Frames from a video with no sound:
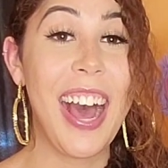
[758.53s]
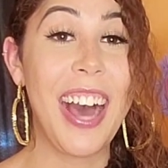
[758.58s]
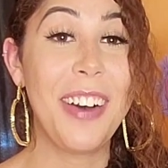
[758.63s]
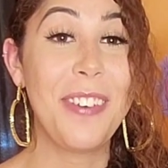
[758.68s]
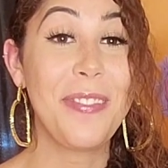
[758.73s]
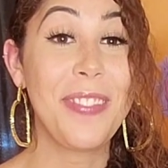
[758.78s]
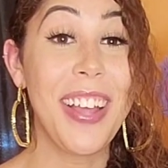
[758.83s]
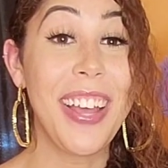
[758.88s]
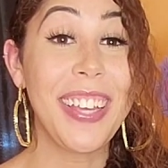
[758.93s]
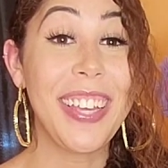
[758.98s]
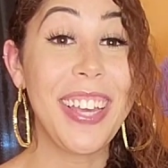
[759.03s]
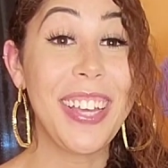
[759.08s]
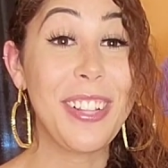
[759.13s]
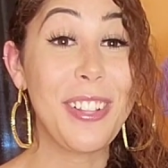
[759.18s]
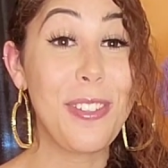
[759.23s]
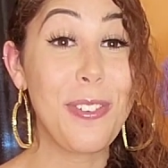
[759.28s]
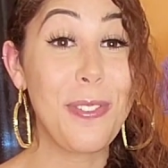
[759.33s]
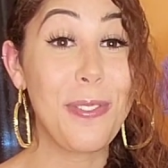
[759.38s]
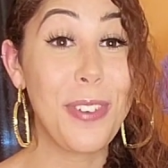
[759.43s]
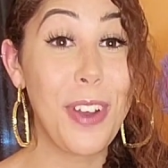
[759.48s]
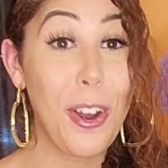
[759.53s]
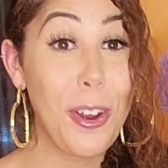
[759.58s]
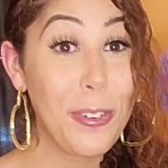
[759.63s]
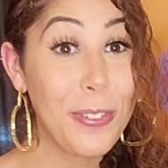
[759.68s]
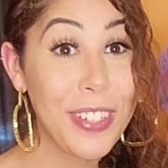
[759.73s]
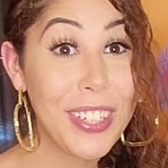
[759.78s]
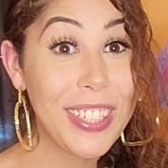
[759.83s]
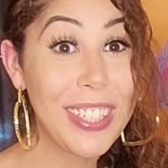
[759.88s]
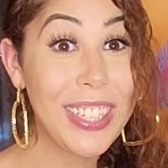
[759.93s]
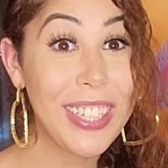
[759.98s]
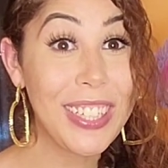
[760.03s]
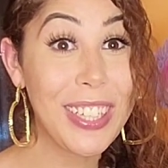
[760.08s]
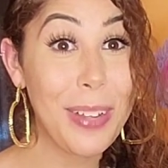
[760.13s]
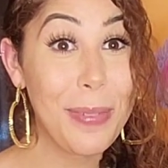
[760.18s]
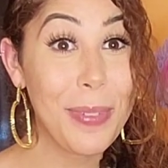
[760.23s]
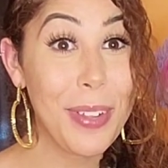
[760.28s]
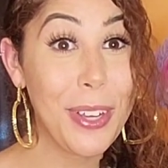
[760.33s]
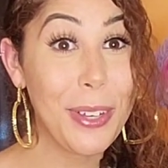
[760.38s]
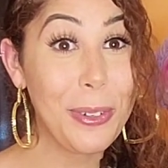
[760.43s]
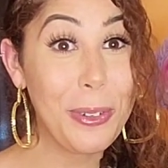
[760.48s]
I'm like getting a little nervous because
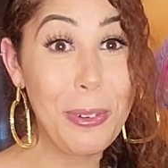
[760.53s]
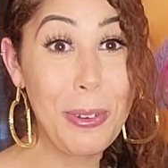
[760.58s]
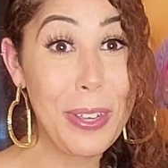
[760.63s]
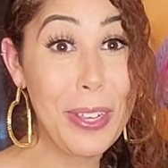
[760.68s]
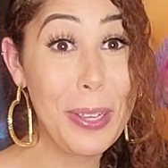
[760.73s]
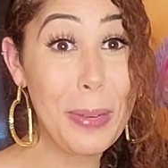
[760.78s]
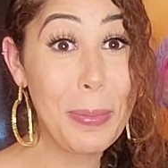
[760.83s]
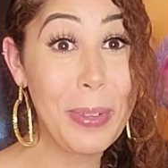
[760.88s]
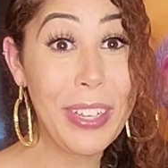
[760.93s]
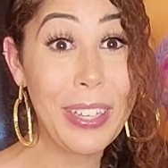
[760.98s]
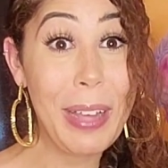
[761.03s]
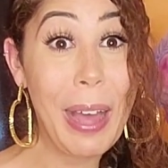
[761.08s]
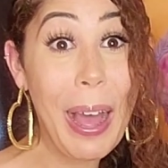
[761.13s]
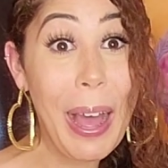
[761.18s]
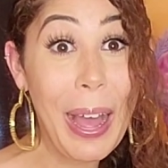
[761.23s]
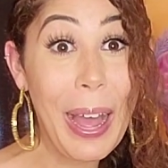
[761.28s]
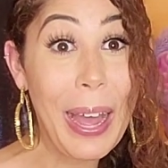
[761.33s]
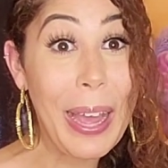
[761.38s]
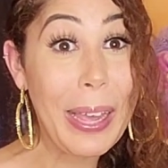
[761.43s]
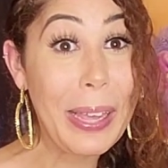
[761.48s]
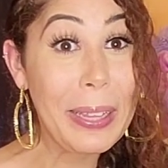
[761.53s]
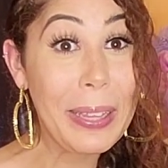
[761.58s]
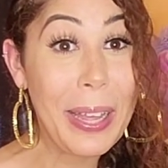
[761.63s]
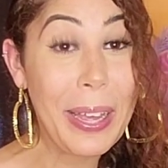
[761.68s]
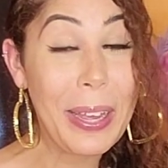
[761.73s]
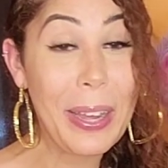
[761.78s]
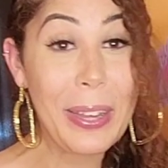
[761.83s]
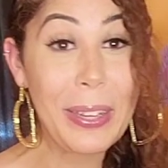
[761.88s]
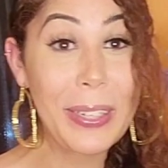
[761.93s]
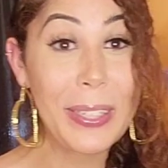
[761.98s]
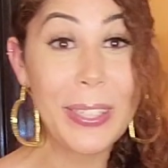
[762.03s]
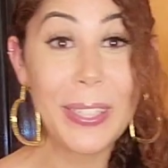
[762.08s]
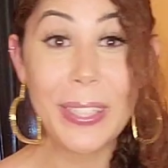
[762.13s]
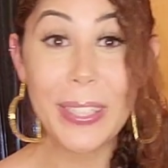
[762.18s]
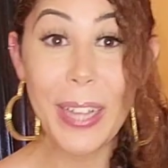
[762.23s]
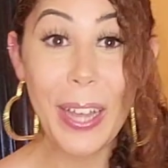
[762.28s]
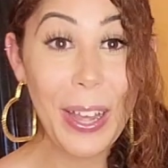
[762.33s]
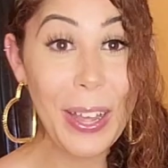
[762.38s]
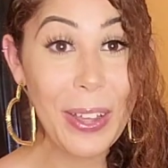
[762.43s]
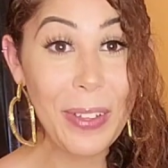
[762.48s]
I'm like, ooh, he a big guy and like all this
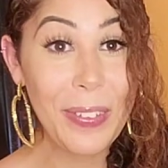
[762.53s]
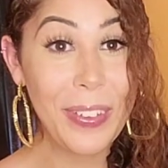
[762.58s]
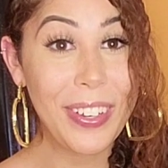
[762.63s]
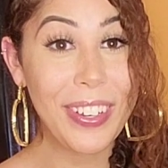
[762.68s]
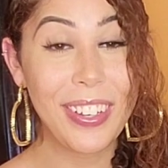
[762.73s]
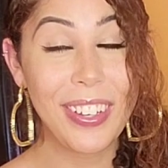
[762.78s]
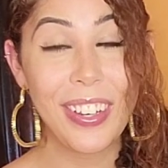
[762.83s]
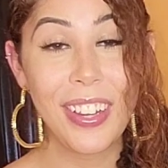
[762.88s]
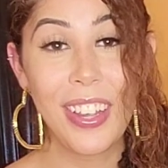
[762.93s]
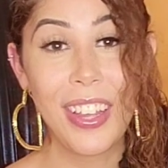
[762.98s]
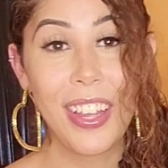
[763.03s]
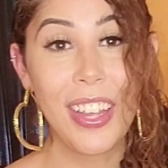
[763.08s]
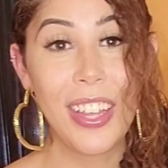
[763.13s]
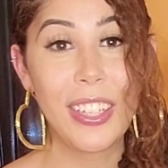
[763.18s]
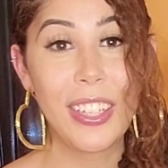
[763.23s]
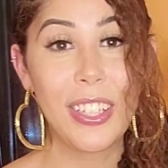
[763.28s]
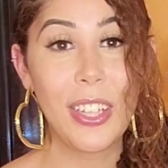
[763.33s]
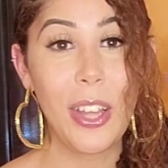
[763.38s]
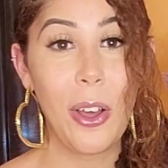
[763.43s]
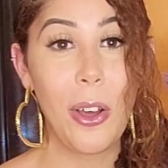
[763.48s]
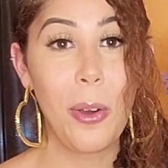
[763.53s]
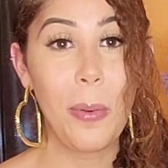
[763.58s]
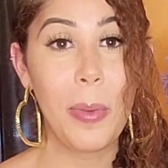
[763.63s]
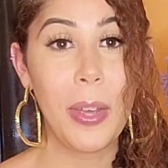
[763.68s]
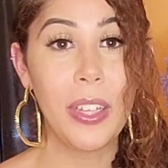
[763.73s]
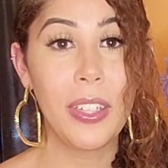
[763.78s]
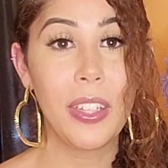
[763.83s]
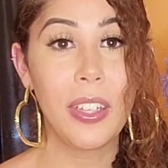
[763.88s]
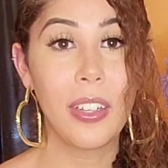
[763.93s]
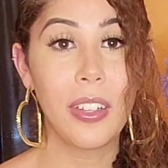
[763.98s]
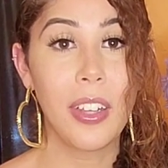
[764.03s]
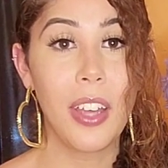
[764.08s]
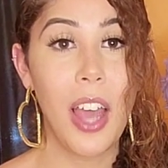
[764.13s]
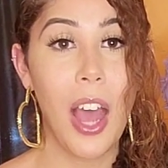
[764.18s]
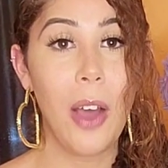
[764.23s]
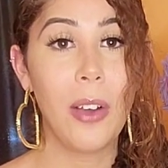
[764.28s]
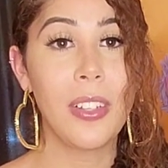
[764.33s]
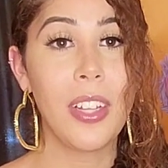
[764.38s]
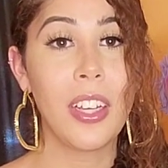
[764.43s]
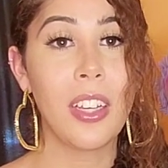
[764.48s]
stuff. And so basically
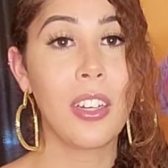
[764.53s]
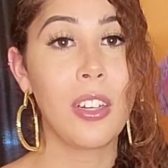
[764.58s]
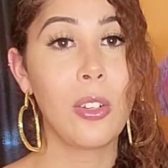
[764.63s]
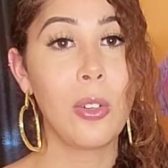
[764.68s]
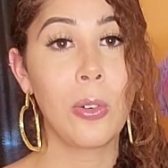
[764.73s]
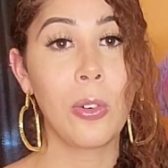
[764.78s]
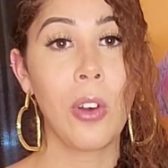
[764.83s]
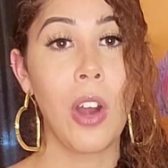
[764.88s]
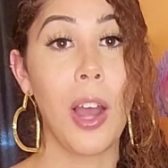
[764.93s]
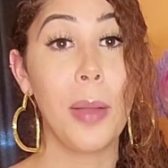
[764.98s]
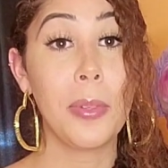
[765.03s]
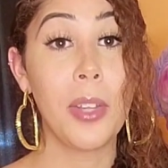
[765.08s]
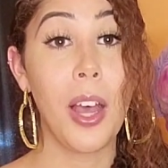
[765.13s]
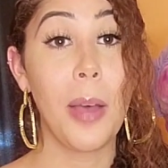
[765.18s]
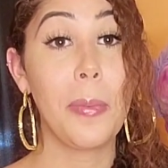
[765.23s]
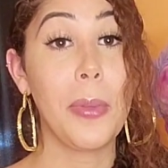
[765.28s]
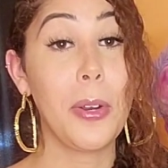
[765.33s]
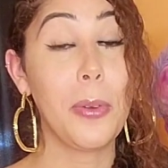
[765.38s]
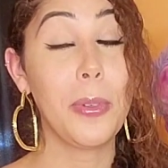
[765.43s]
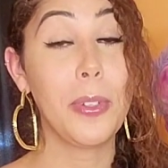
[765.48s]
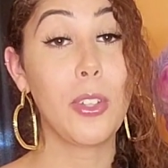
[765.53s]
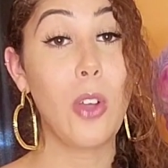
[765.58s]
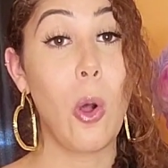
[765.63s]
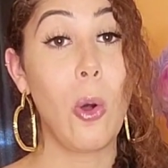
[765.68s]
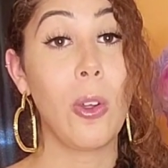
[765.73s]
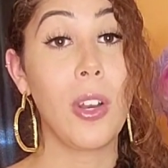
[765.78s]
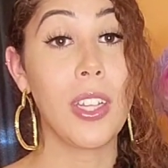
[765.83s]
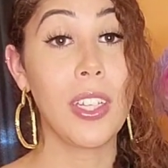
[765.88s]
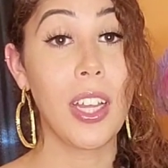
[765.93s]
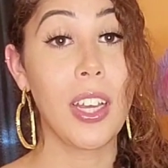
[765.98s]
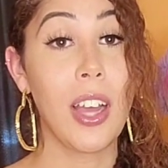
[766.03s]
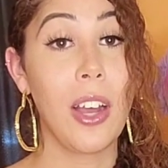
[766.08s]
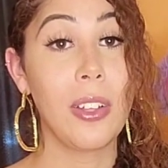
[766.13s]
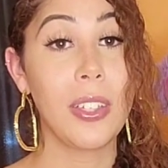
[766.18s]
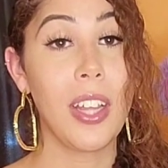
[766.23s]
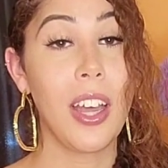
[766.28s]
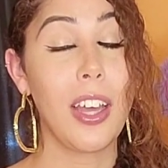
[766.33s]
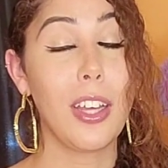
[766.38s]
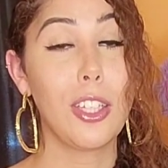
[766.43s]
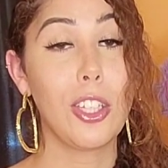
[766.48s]
I was like in a little crop top and it was cold as heck
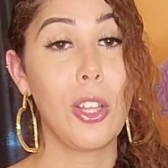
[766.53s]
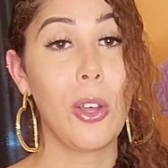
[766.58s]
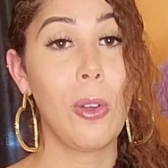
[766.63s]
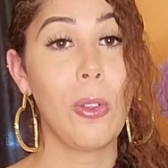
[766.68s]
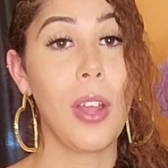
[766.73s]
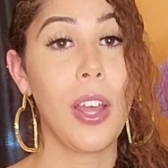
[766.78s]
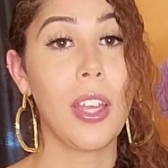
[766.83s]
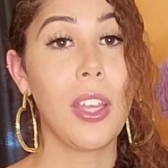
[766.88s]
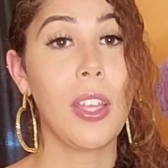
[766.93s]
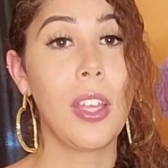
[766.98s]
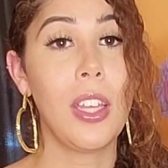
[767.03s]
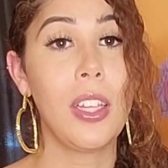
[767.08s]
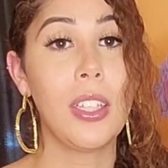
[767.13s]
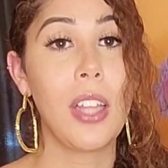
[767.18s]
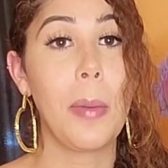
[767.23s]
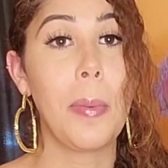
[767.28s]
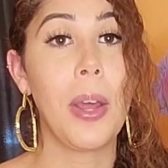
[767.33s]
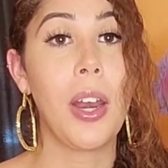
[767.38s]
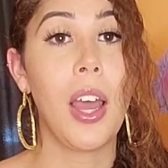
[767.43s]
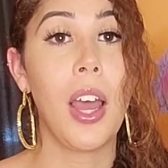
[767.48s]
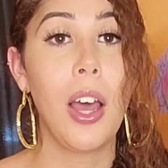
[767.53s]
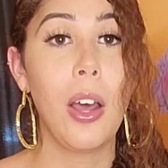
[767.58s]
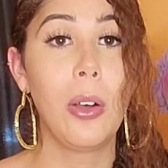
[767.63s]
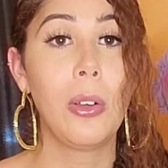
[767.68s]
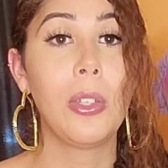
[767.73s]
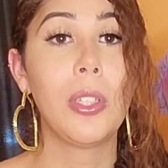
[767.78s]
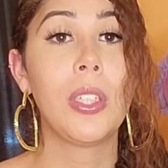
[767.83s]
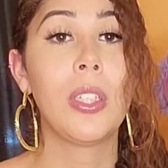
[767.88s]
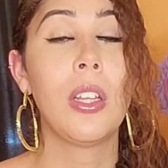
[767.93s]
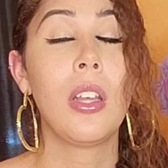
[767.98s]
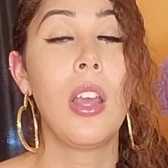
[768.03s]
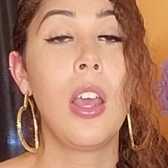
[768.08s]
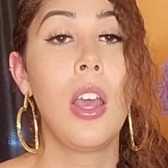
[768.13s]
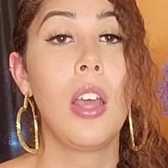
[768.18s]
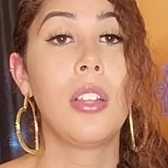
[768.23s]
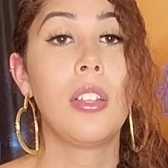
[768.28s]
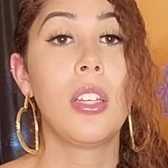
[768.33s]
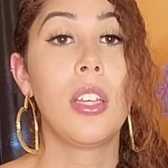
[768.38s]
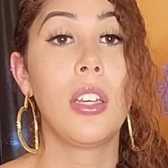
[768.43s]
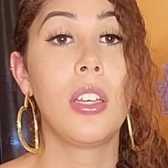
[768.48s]
outside. So like he stopped by the house
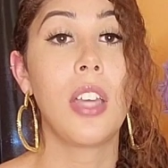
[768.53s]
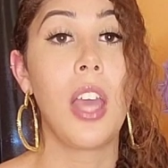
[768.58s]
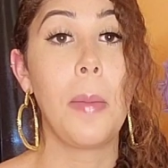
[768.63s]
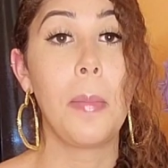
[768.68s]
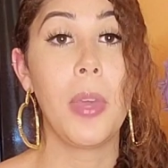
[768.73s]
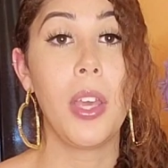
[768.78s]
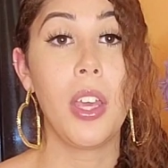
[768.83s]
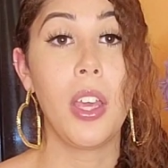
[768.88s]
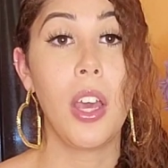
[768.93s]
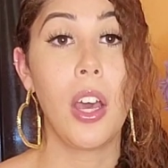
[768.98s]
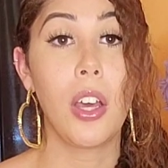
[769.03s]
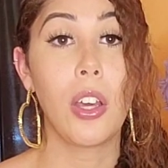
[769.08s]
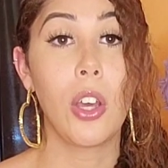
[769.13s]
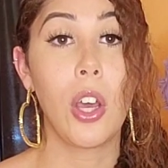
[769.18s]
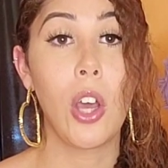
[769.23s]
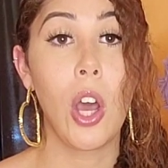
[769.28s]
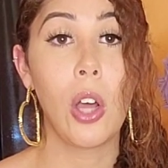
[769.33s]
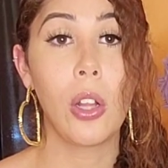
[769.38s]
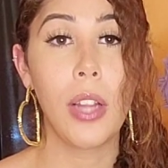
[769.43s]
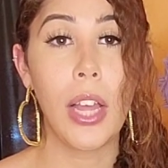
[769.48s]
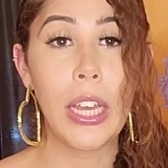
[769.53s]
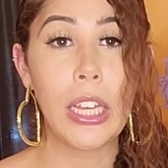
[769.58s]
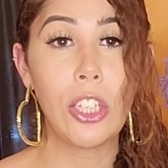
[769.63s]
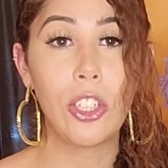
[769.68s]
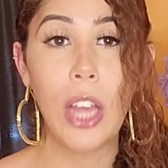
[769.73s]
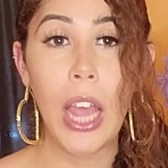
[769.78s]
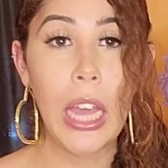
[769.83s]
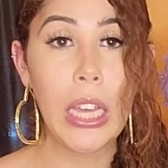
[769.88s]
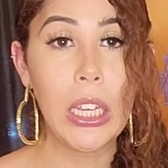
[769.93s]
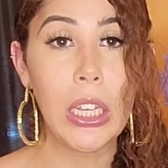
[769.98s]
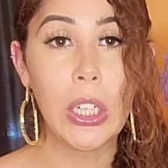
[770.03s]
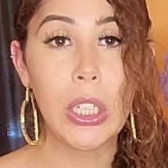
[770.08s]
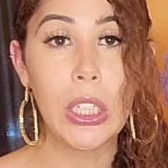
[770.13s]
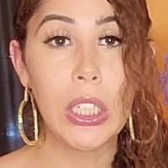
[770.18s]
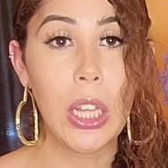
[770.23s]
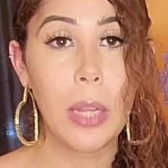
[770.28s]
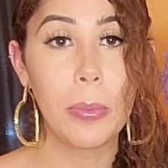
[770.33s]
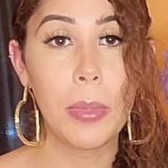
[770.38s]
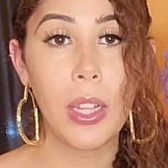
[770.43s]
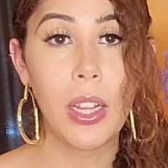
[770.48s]
to get me a jacket or
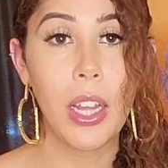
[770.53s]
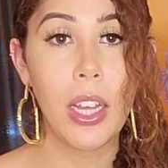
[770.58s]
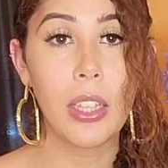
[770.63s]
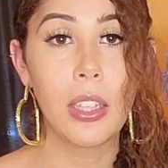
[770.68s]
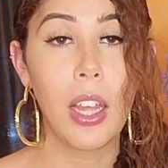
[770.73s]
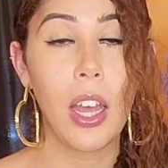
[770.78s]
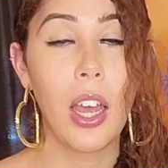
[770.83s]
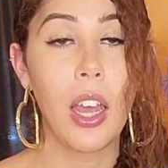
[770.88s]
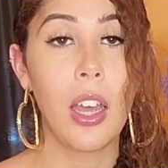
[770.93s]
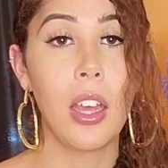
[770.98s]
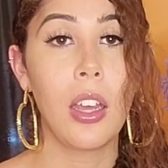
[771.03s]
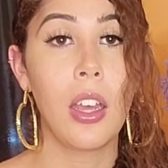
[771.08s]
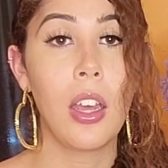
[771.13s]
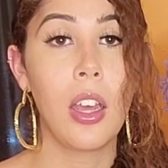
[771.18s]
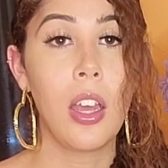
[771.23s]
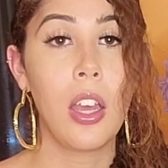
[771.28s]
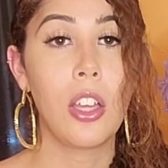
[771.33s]
something like that.